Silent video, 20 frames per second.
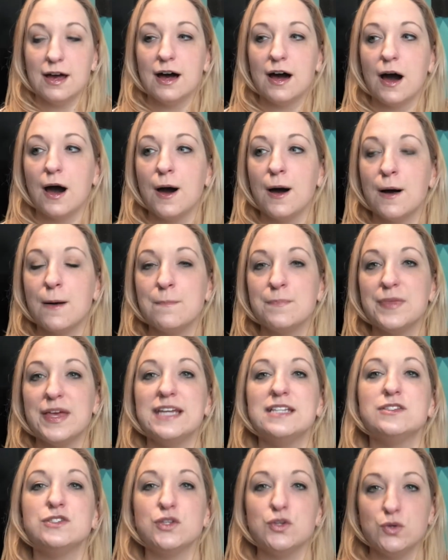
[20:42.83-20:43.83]
um,
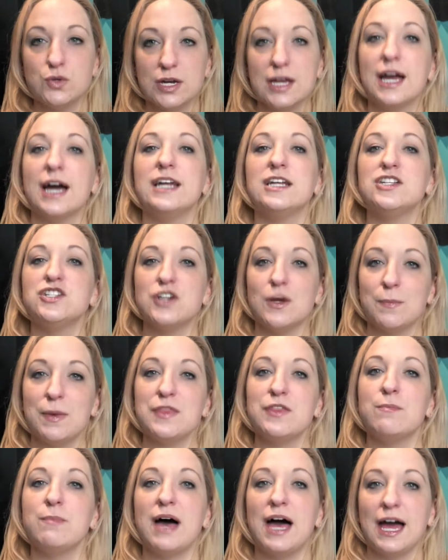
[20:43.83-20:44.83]
and so you can kind of jump on
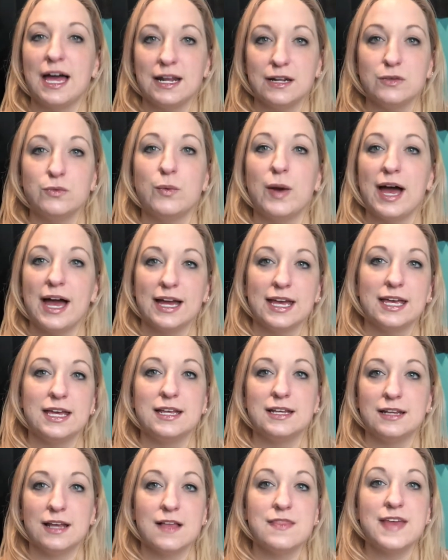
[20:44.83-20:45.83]
the
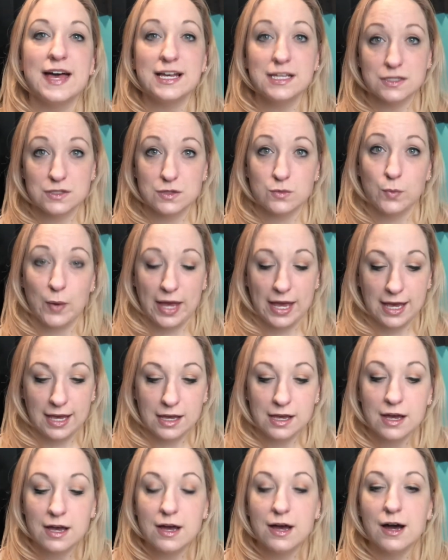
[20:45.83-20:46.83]
bandwagon that
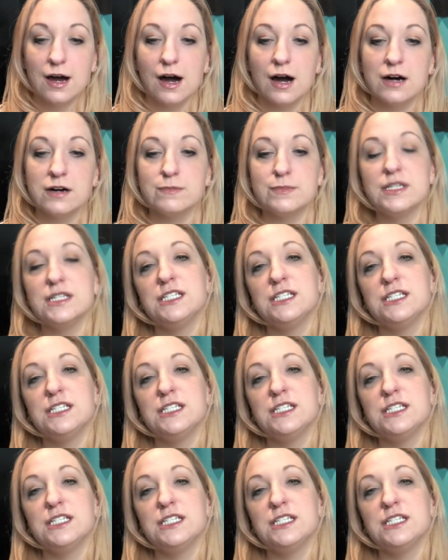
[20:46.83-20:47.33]
way um,